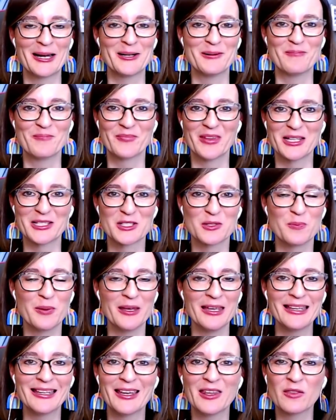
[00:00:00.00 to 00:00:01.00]
um, are,
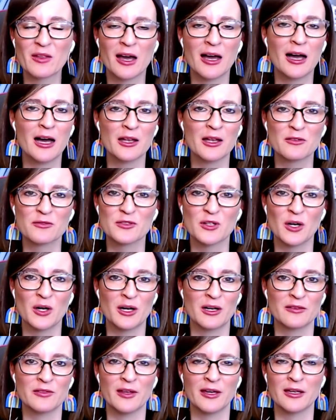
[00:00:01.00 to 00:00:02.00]
speaking the heart of God.